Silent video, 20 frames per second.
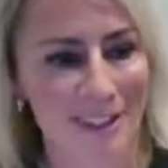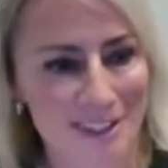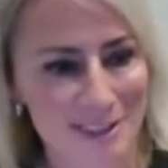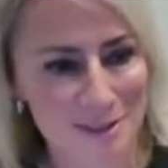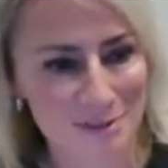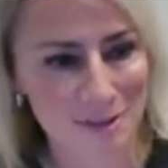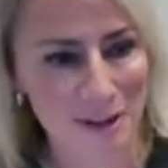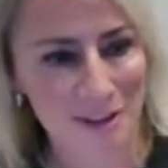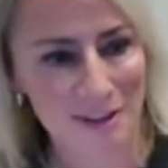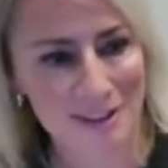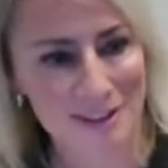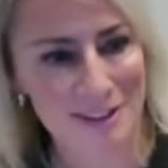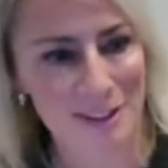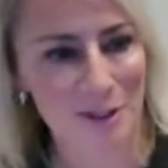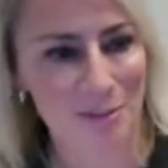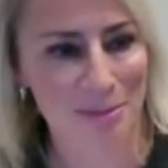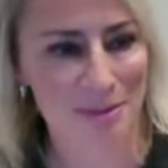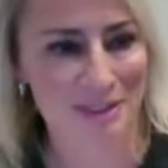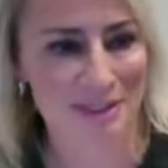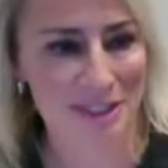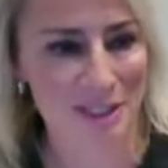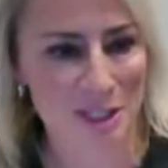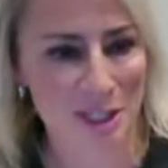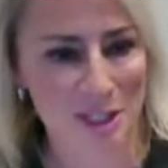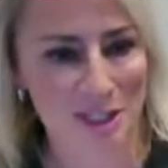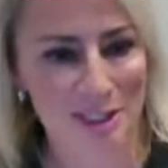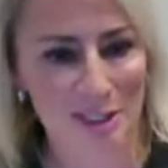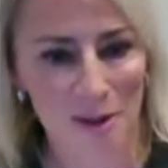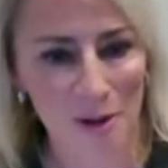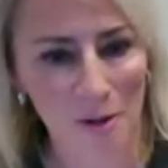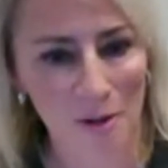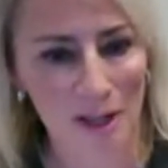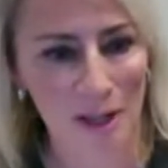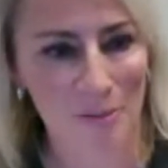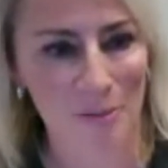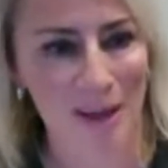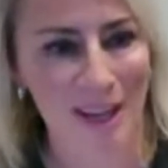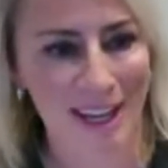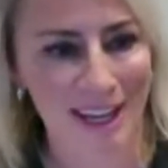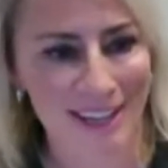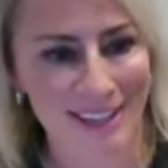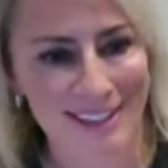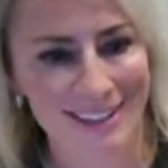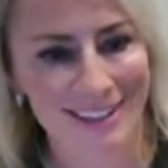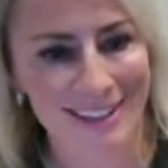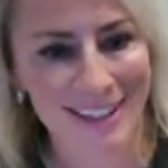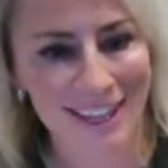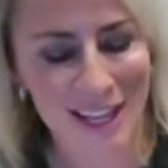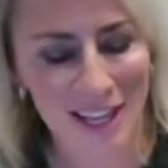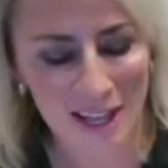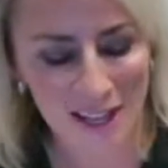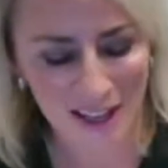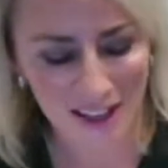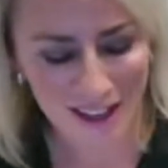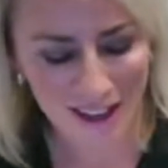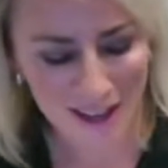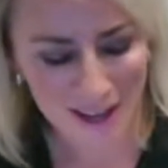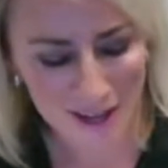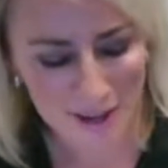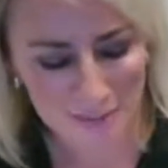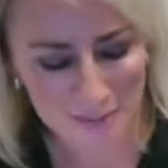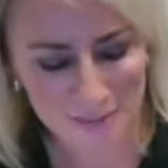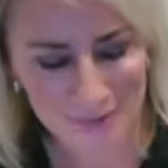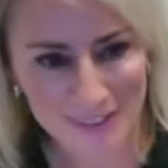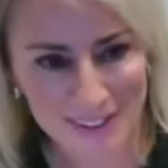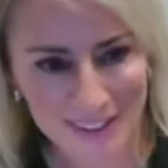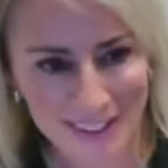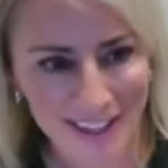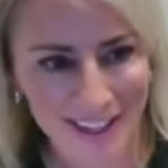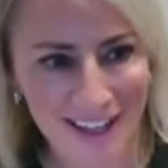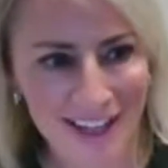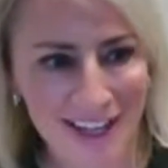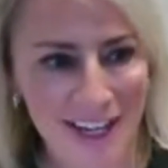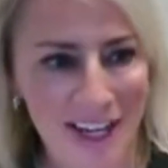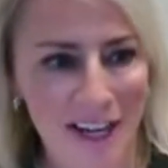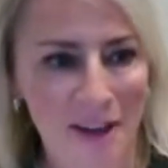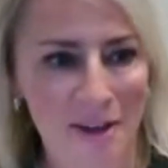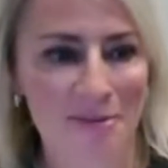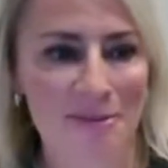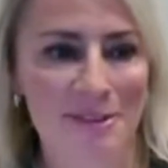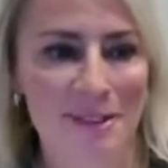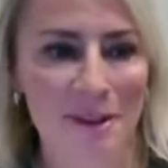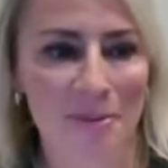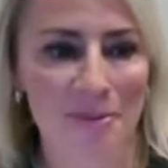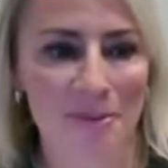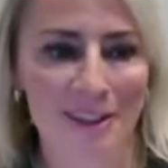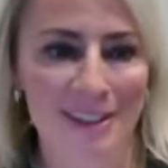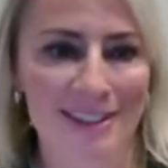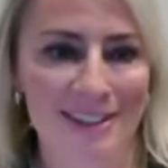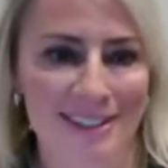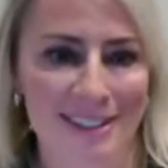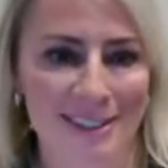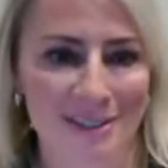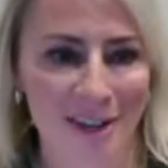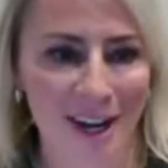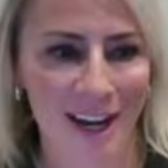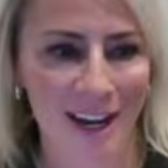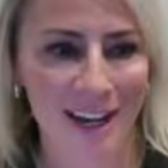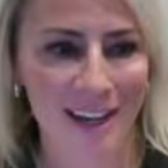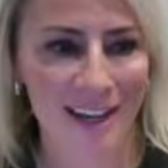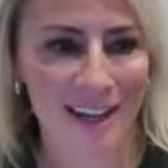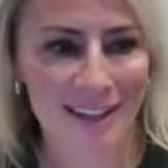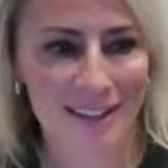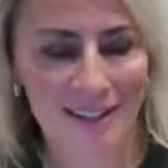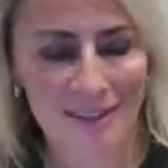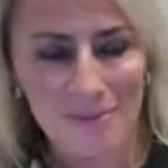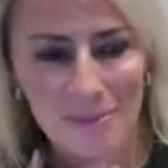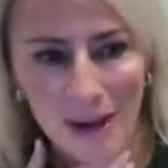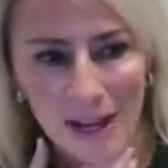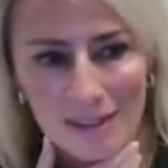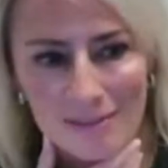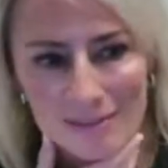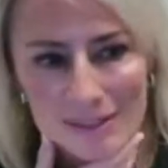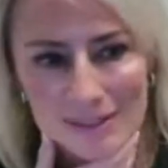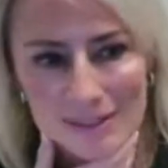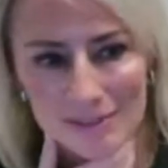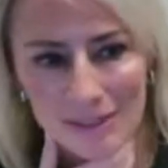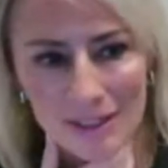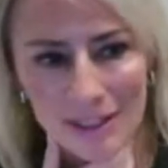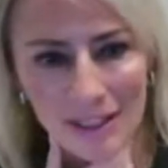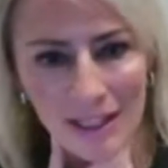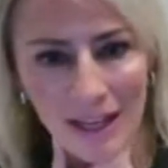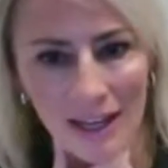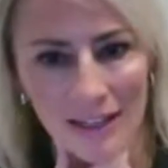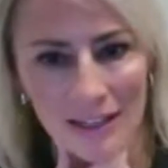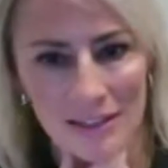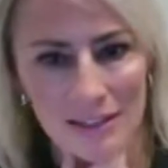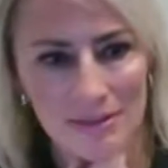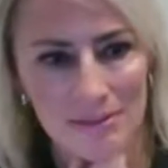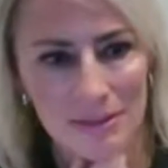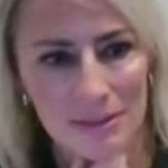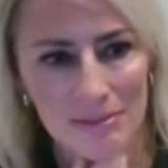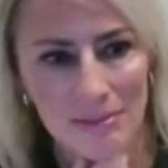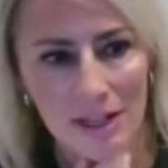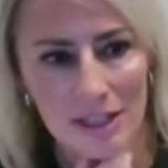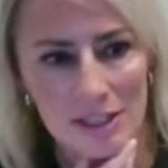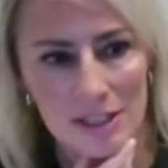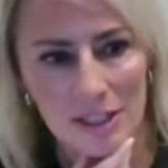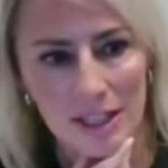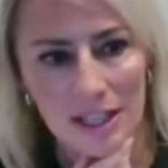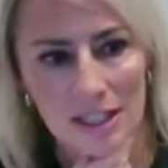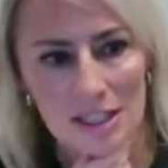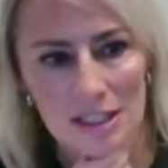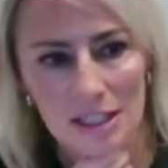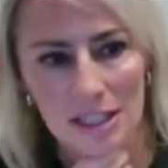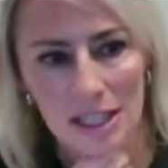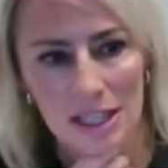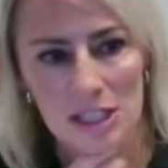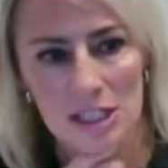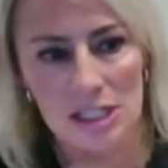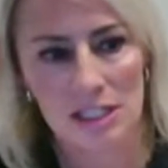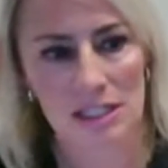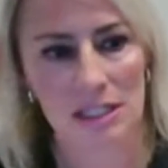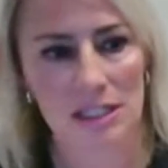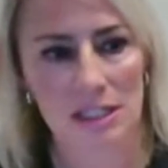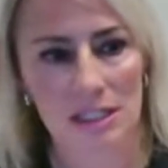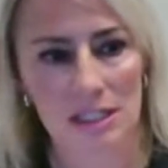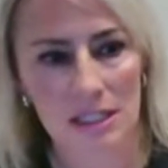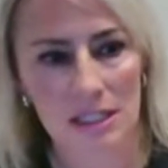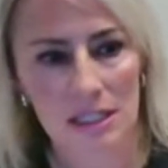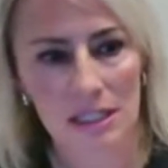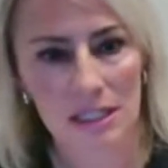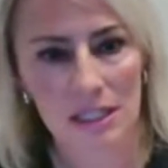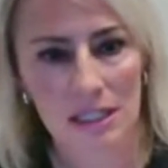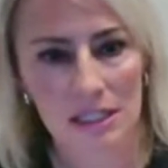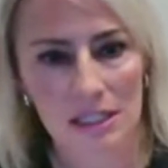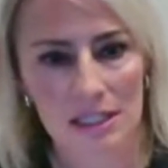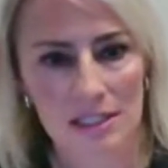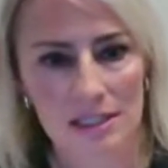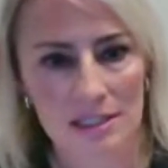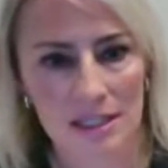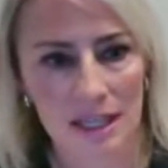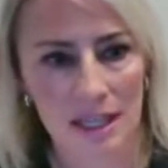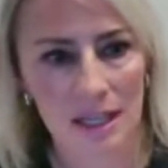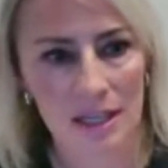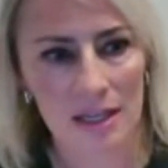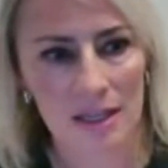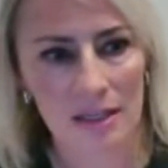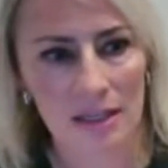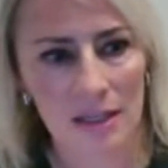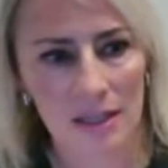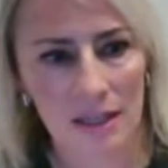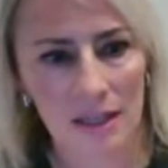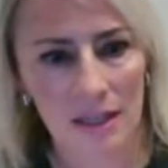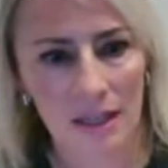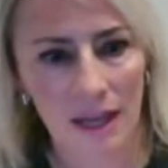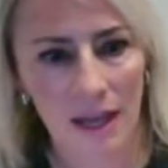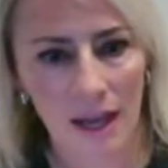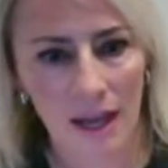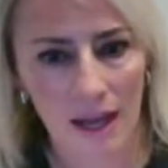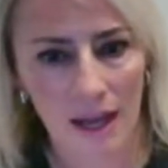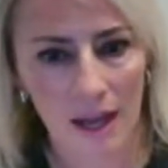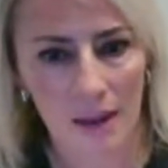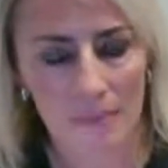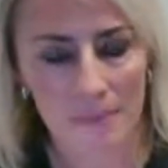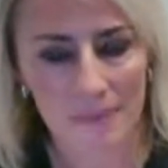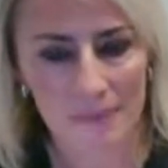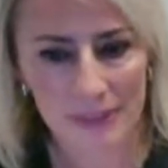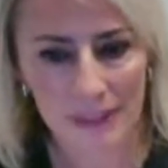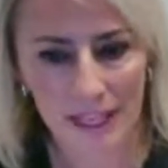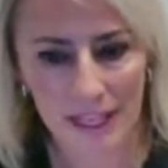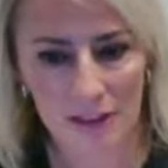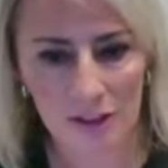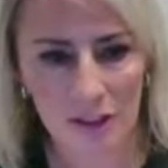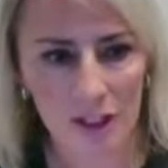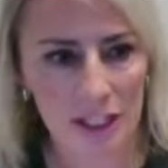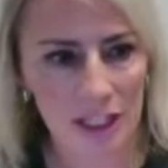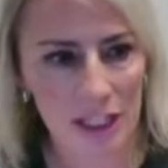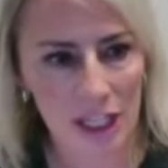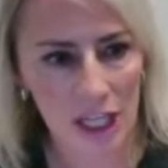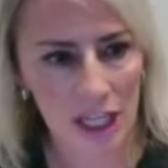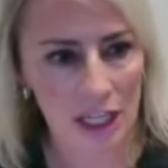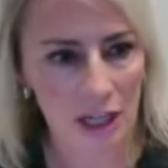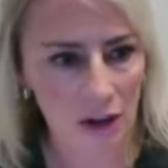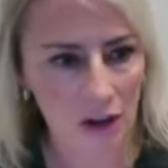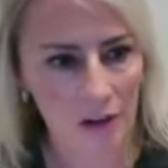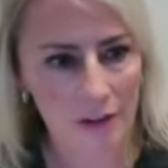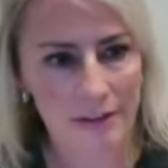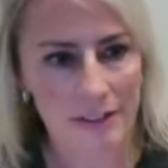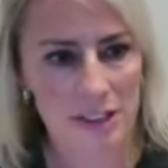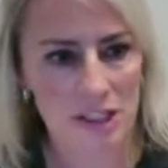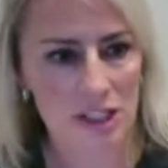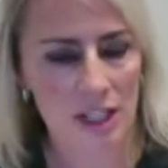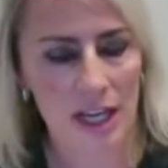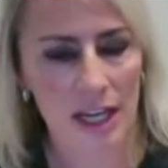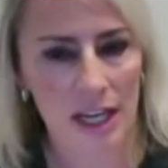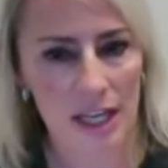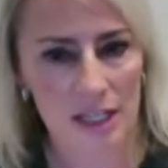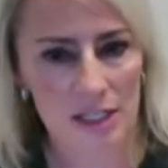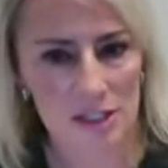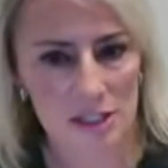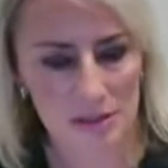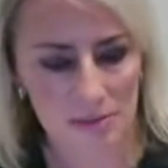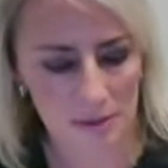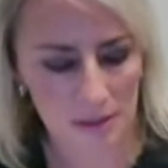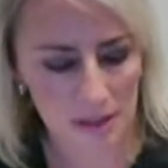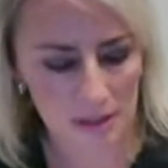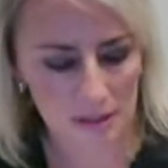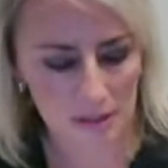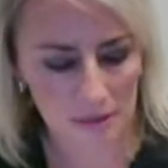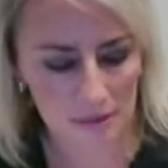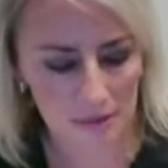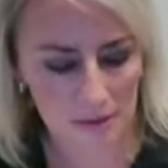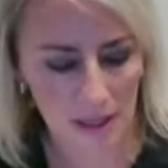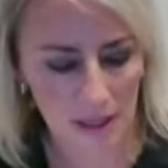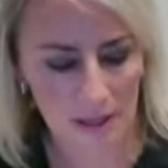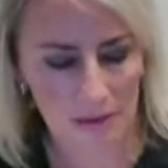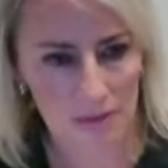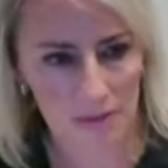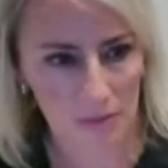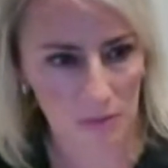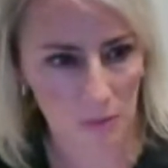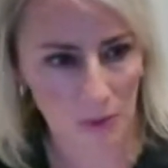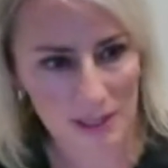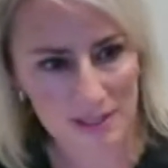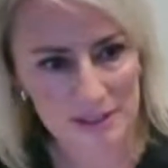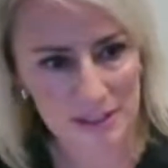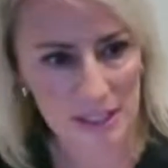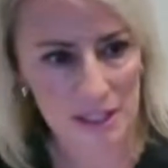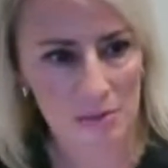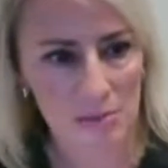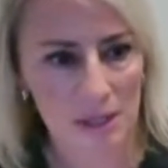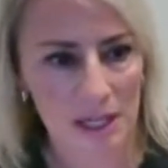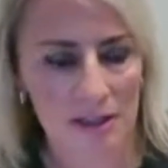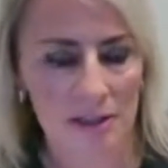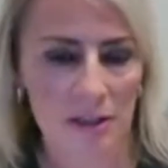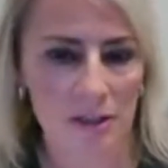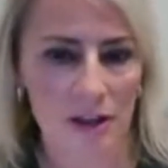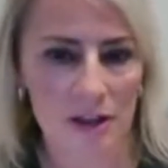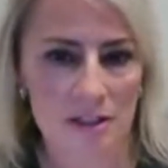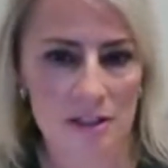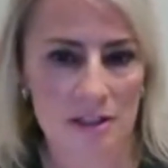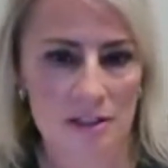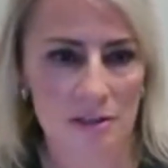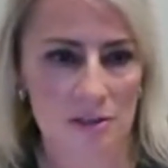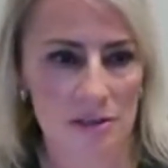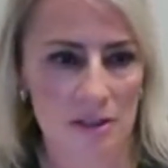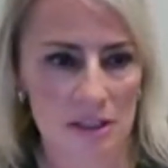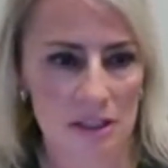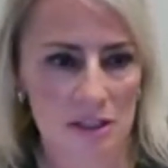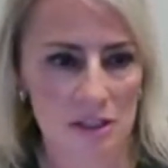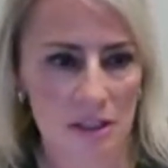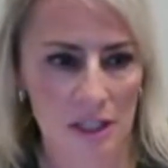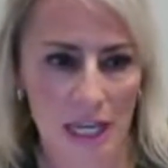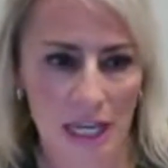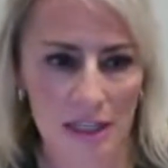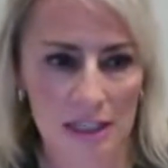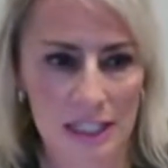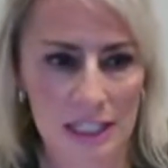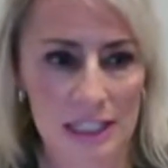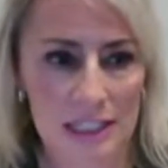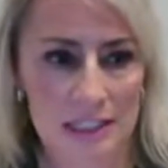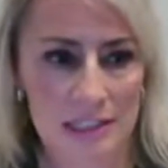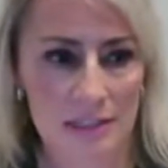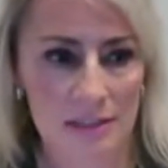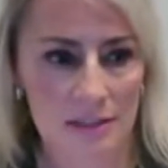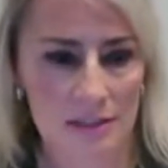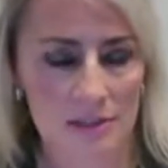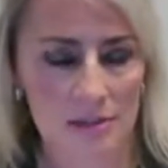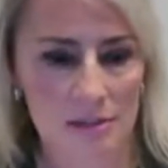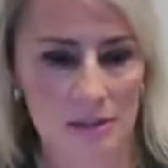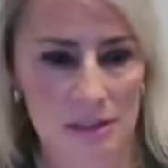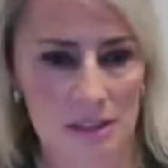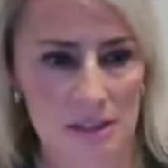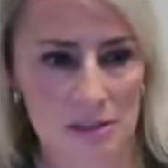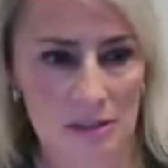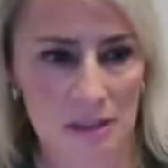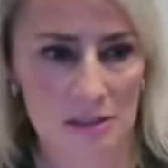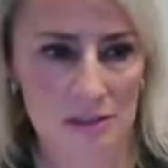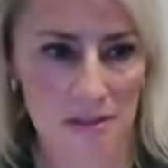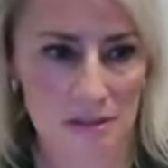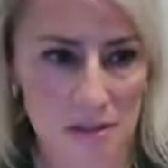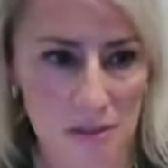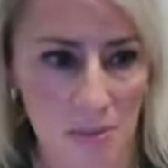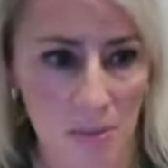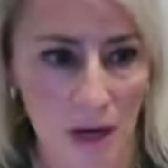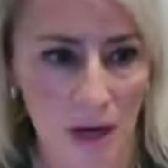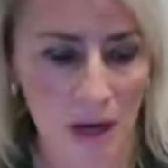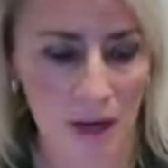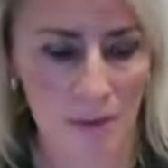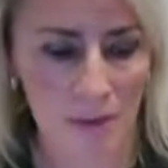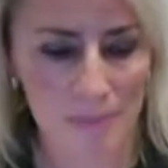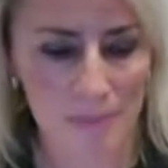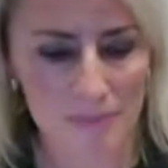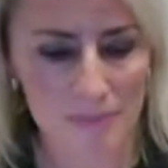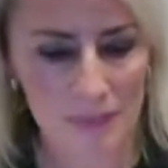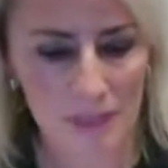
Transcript: It's a volunteer position. You don't get paid. You got to have some reason, right? And mine was really, I just was watching education in the state and looking at kind of all the change, and really, and West Ada being the largest school district, I had kids in the school district, so I was a mom.